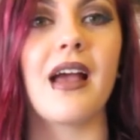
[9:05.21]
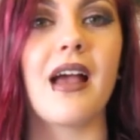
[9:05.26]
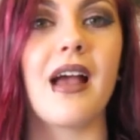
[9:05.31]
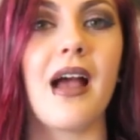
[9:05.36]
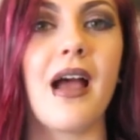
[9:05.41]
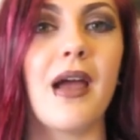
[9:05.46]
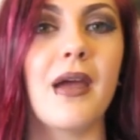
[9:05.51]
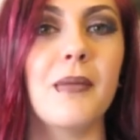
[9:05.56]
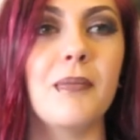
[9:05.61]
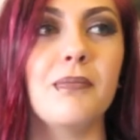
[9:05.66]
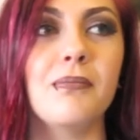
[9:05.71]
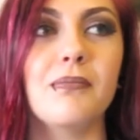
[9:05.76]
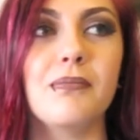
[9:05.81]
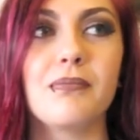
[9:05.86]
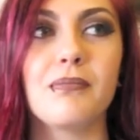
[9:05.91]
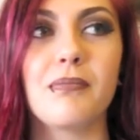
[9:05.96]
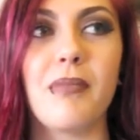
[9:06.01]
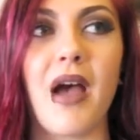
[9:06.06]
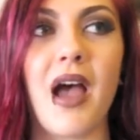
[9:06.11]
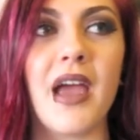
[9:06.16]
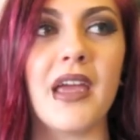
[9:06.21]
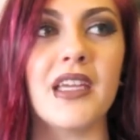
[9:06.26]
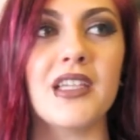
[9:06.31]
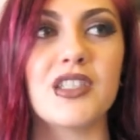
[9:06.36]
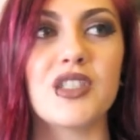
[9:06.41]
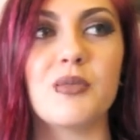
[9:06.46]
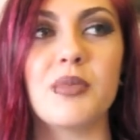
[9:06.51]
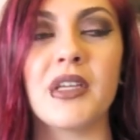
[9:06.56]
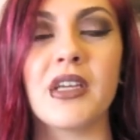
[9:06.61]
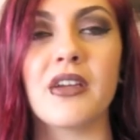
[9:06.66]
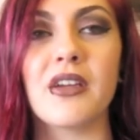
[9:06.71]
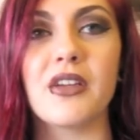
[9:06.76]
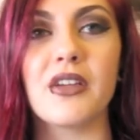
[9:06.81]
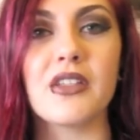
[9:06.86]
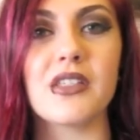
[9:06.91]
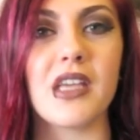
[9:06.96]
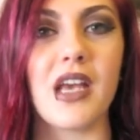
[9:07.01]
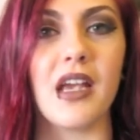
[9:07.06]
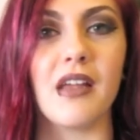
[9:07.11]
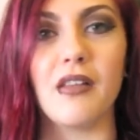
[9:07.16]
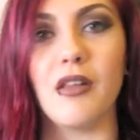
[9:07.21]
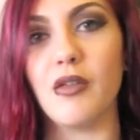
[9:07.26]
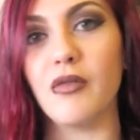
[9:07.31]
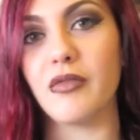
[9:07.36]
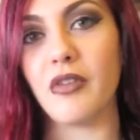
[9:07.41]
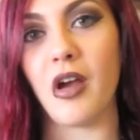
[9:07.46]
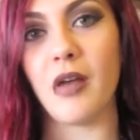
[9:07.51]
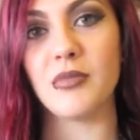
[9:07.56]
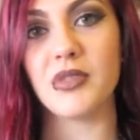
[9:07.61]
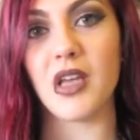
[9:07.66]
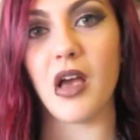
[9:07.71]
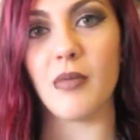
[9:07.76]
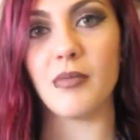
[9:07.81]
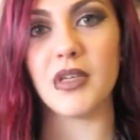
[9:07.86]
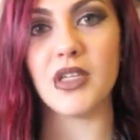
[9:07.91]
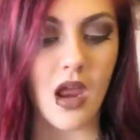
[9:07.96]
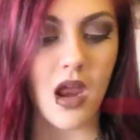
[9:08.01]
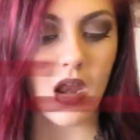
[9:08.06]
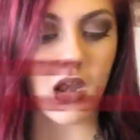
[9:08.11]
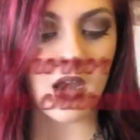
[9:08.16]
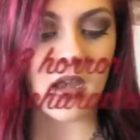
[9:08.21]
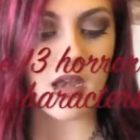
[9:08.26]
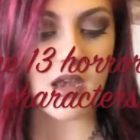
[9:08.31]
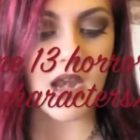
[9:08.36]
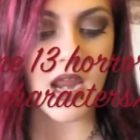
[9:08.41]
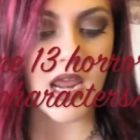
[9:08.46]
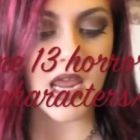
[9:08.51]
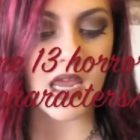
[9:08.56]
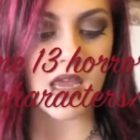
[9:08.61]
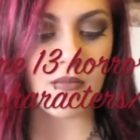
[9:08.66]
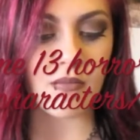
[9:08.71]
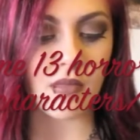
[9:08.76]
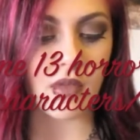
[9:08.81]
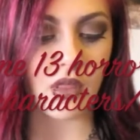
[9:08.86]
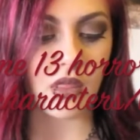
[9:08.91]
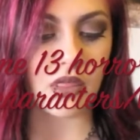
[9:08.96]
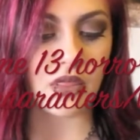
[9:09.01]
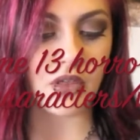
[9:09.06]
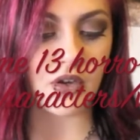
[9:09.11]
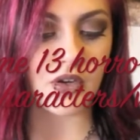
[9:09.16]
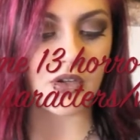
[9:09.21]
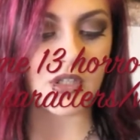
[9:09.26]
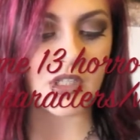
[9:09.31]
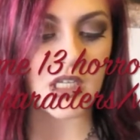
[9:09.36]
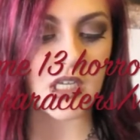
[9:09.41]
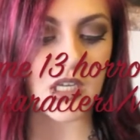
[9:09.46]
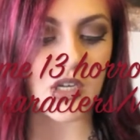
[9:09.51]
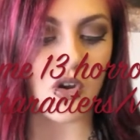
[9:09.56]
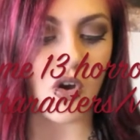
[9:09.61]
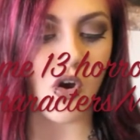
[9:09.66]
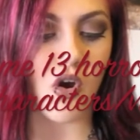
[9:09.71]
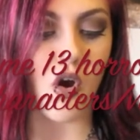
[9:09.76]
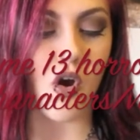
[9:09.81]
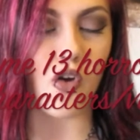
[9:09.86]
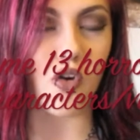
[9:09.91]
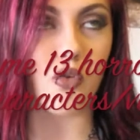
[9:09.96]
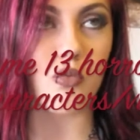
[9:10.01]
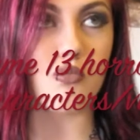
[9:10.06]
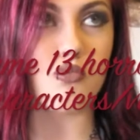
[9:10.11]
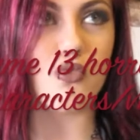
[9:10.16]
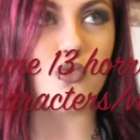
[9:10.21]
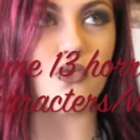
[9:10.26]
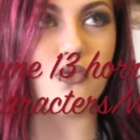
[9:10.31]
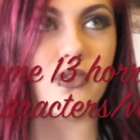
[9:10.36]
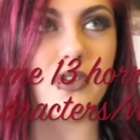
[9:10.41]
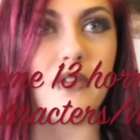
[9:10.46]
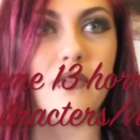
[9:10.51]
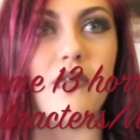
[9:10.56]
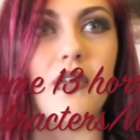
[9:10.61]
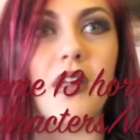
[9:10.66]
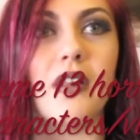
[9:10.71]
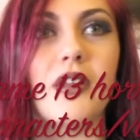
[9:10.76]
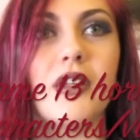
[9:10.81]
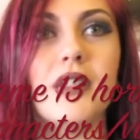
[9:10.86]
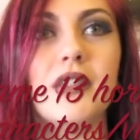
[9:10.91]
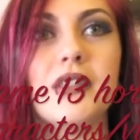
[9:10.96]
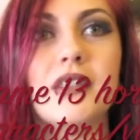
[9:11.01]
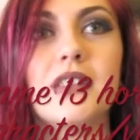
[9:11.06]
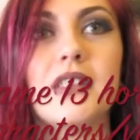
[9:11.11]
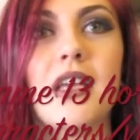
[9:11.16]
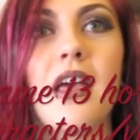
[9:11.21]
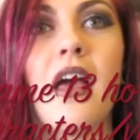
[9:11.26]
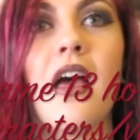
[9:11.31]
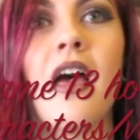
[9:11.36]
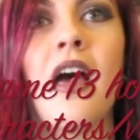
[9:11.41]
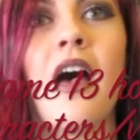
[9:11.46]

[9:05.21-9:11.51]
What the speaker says: I'm biased because I love Rob Zombie. Name 13 horror movie villains.